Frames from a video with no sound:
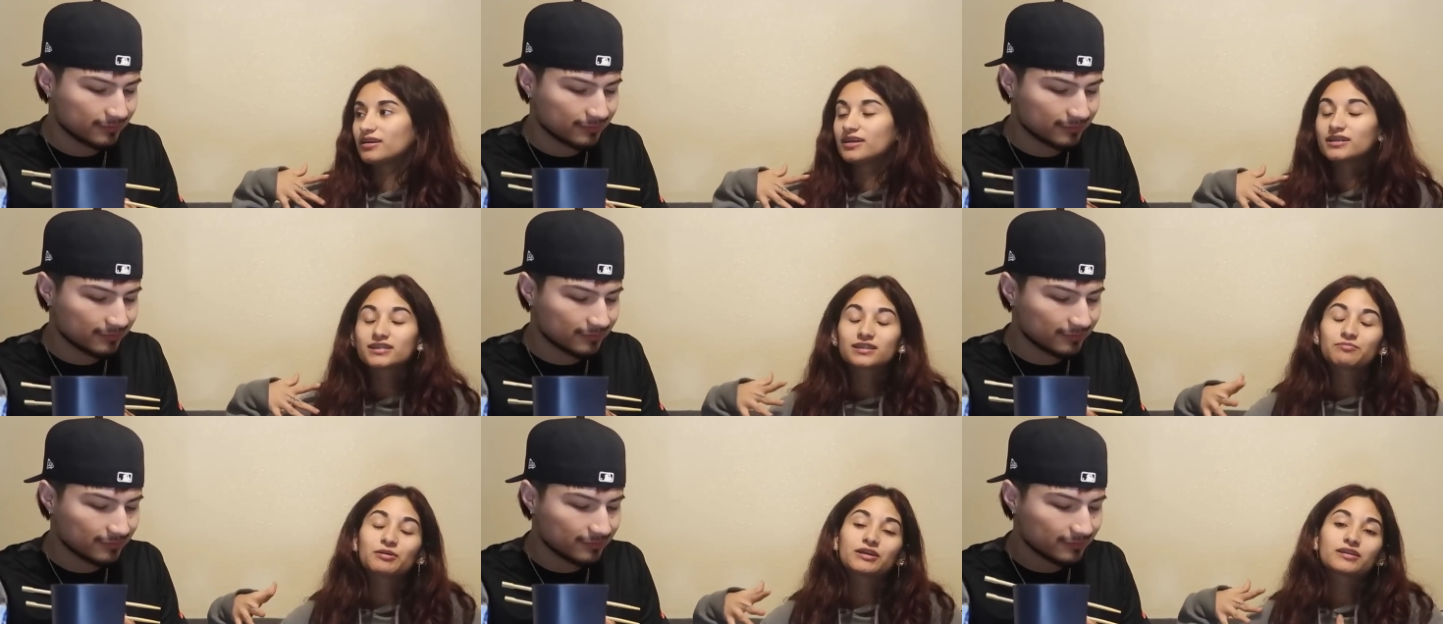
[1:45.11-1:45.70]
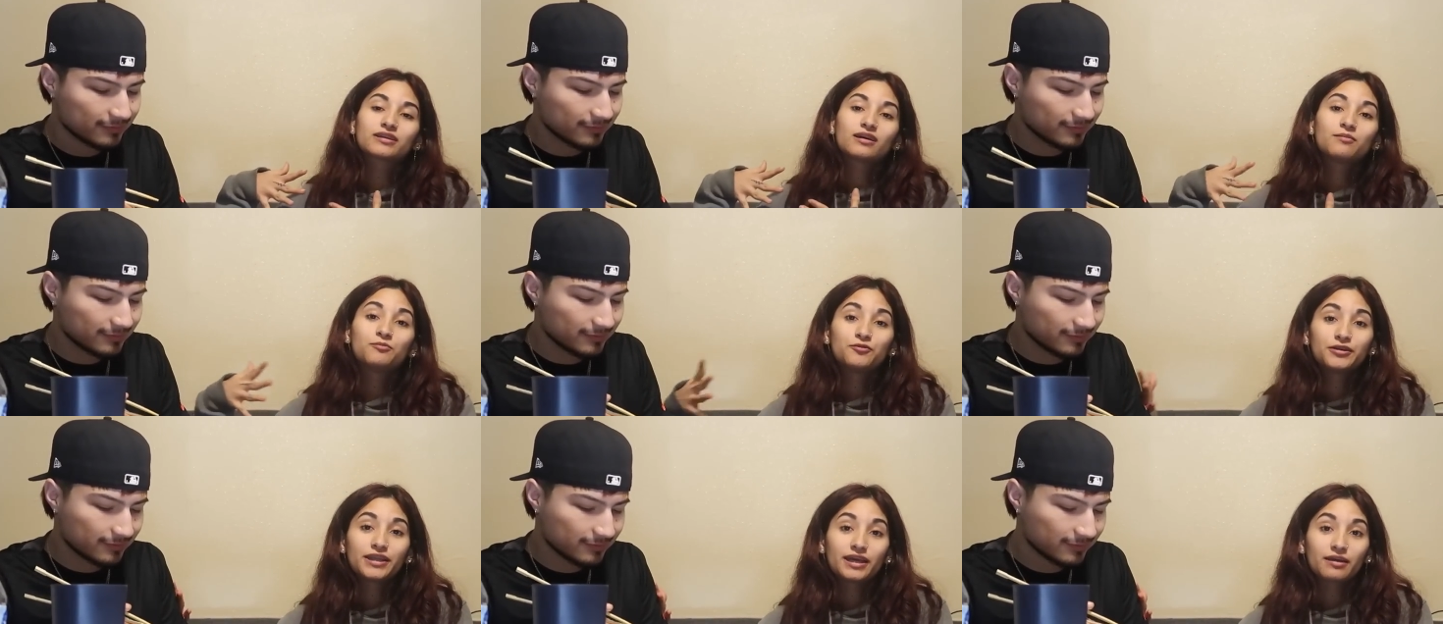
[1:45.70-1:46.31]
Speaker 1: he gets to pick a
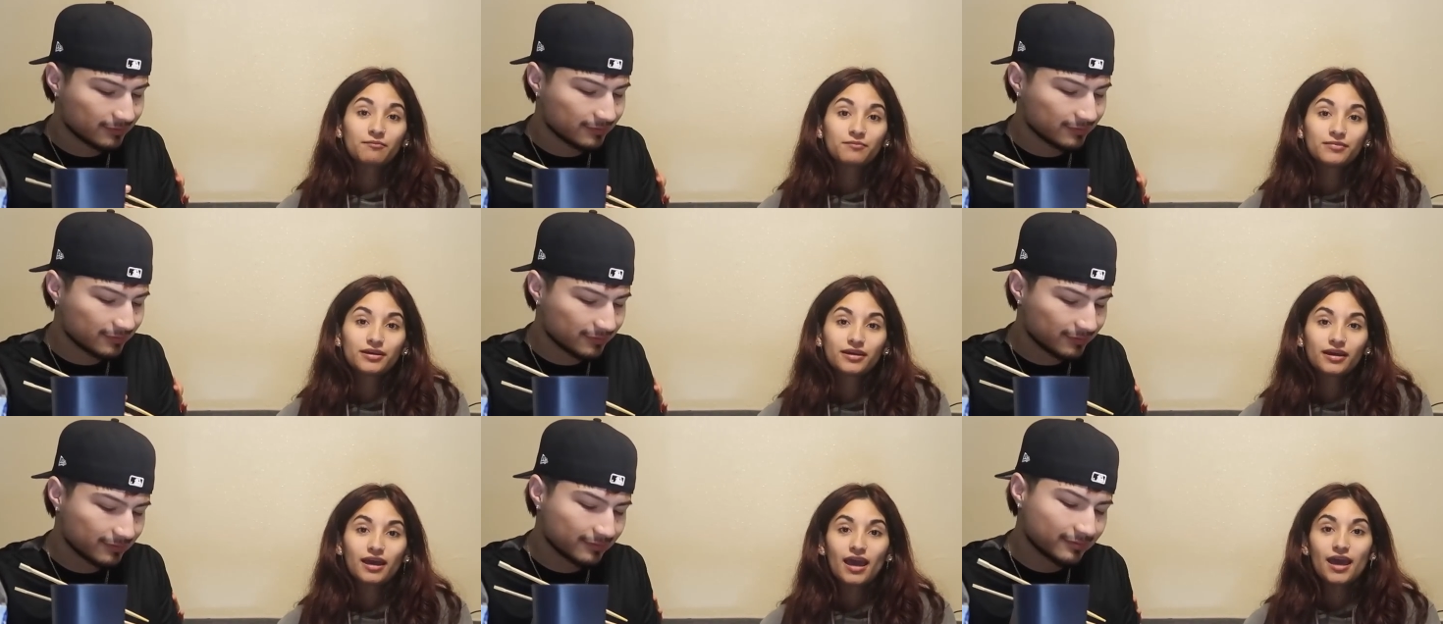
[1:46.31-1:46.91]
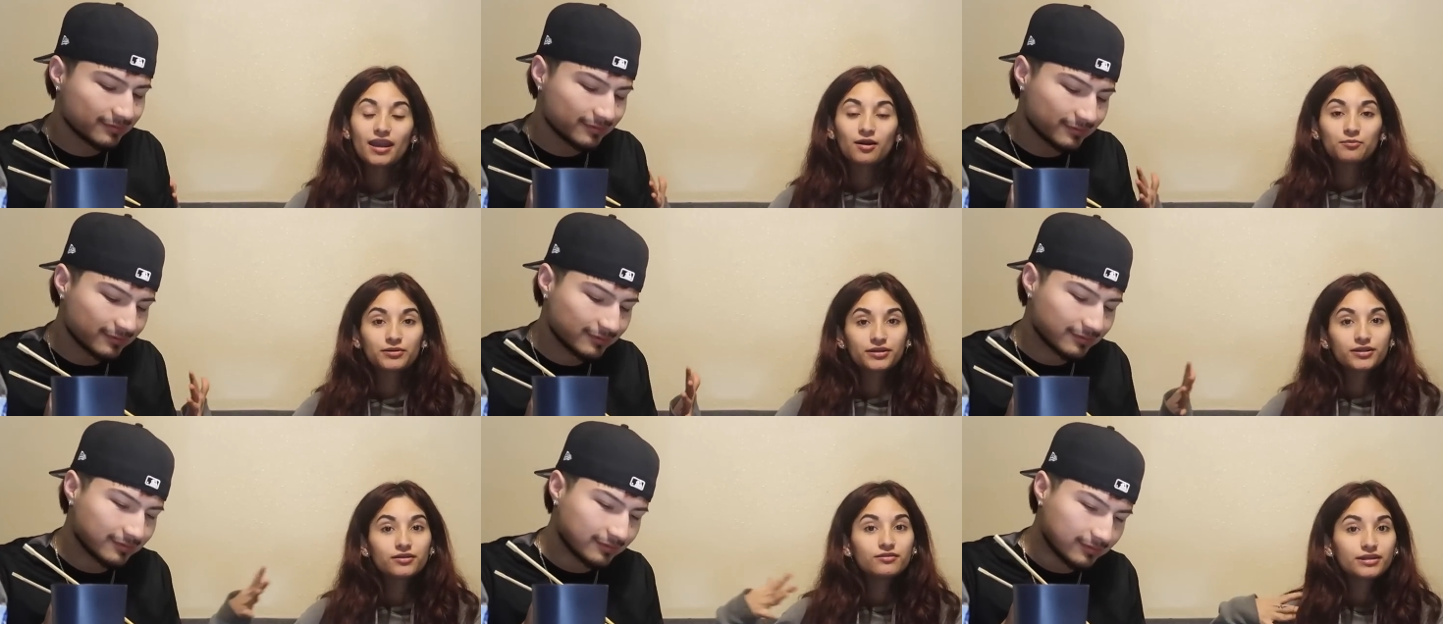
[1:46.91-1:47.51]
boy name and I'll
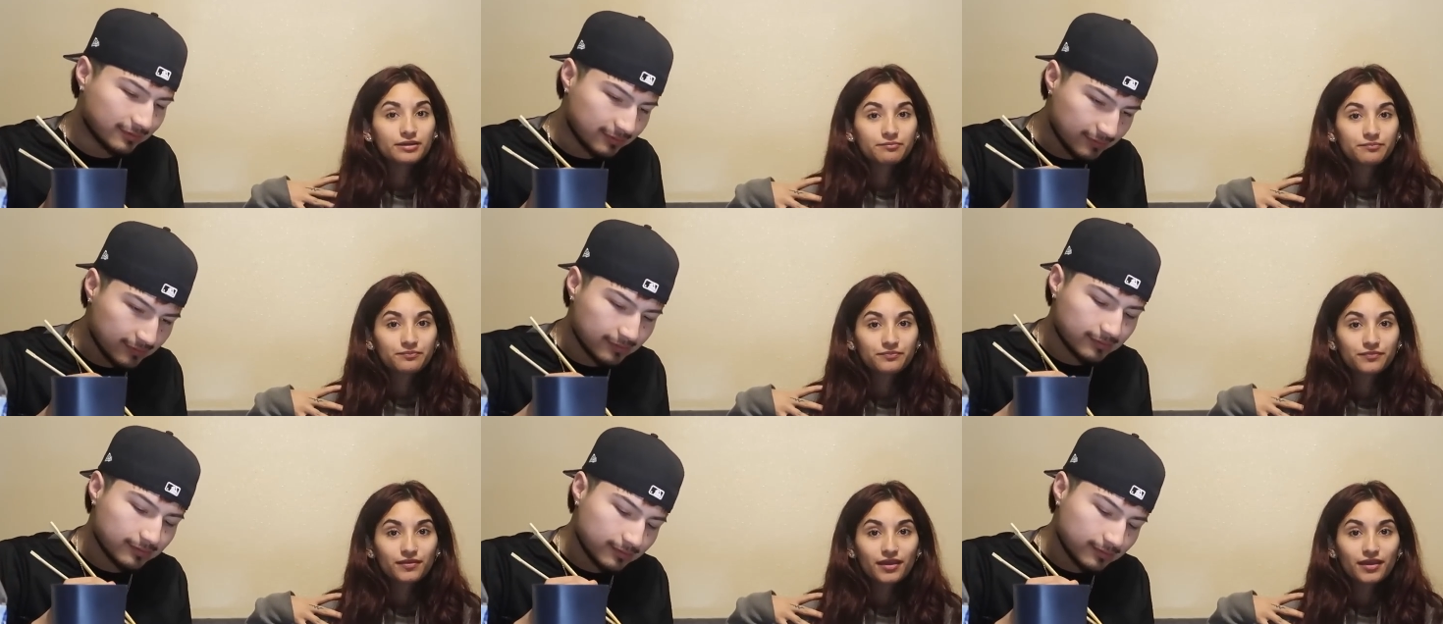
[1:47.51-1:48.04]
pick a girl name.